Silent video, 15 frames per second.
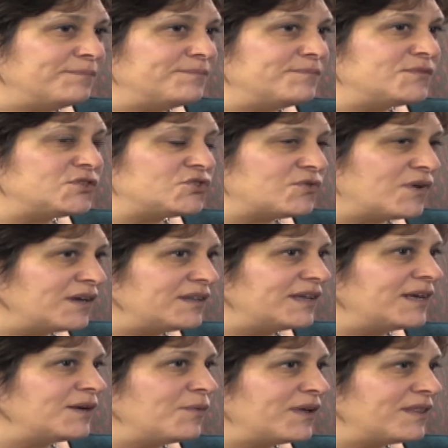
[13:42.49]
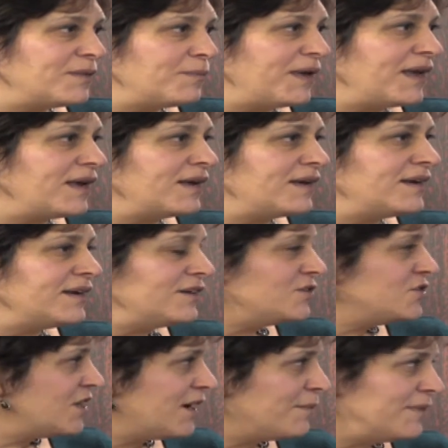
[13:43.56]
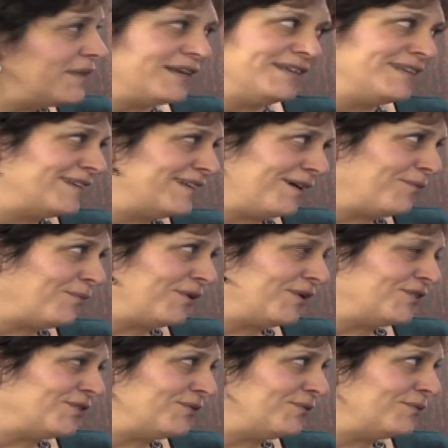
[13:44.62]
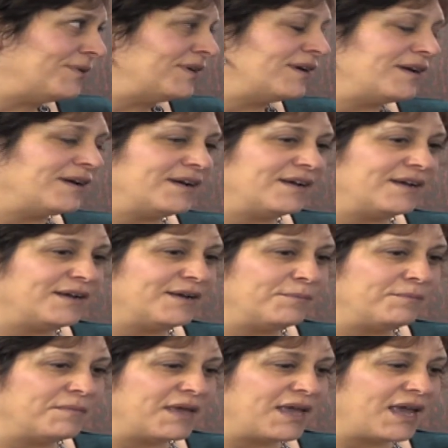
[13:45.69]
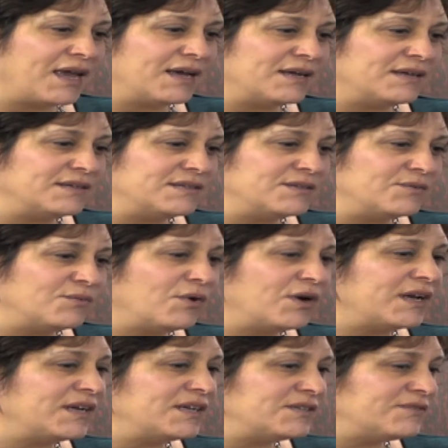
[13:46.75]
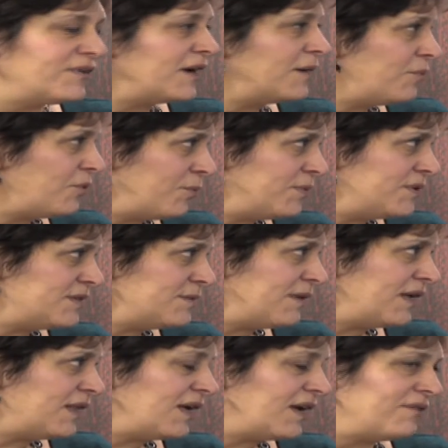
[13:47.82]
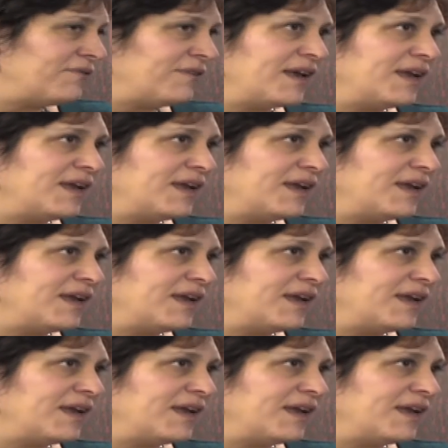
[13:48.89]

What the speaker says: struggling with being in a job that I did not want to do, and wanting to find purpose in my life,